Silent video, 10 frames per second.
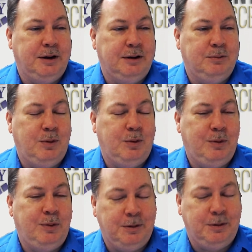But
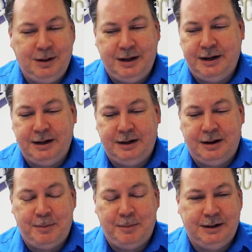when we completed
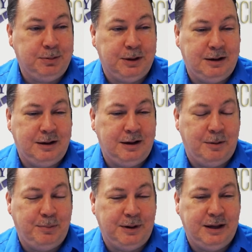it, it helped the
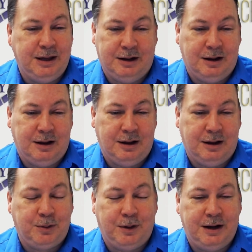company get a
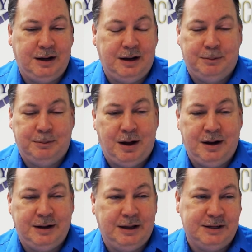line of credit and
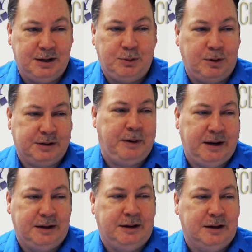bonding because they were
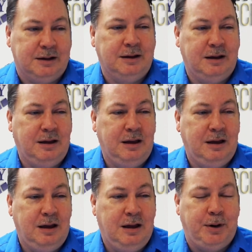expanding.
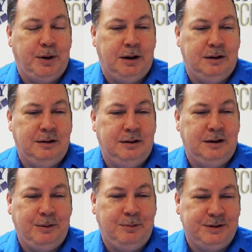But
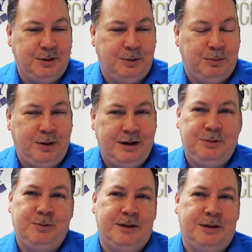everybody was so
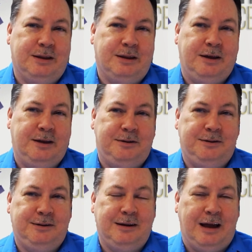impressed with it that
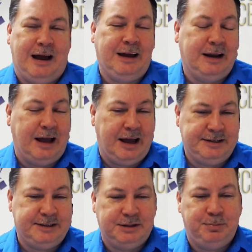I got
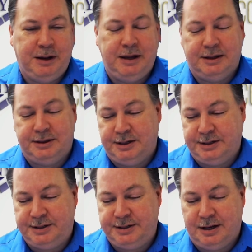asked to speak at
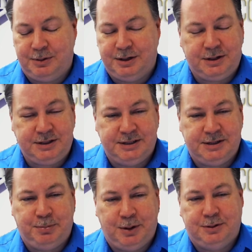this
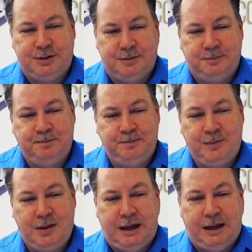construction symposium.
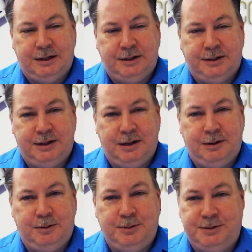And
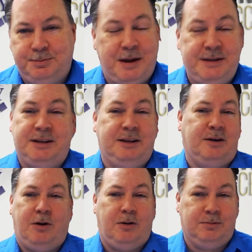it was
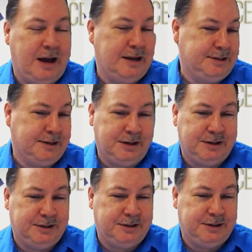basically all kinds
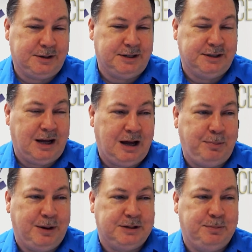of construction
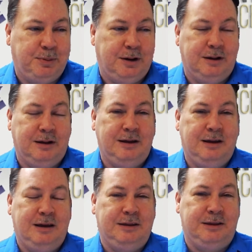topics, but
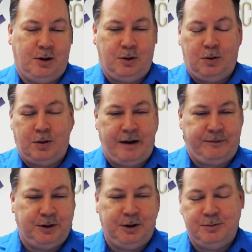the whole
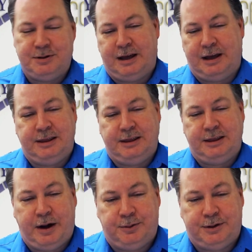afternoon was like
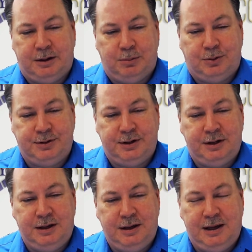these round
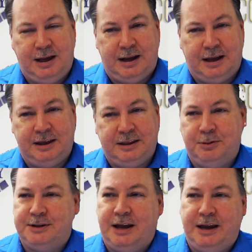tables. And I
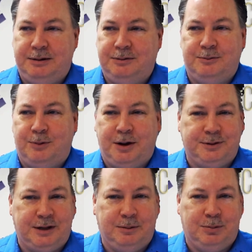think there was 8
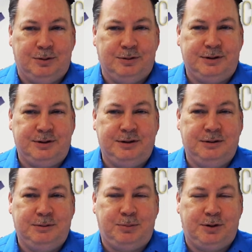round tables
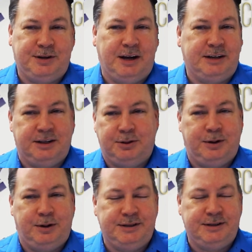per session,
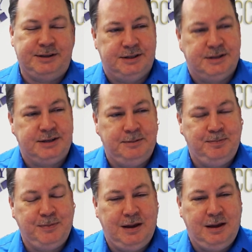3 sessions.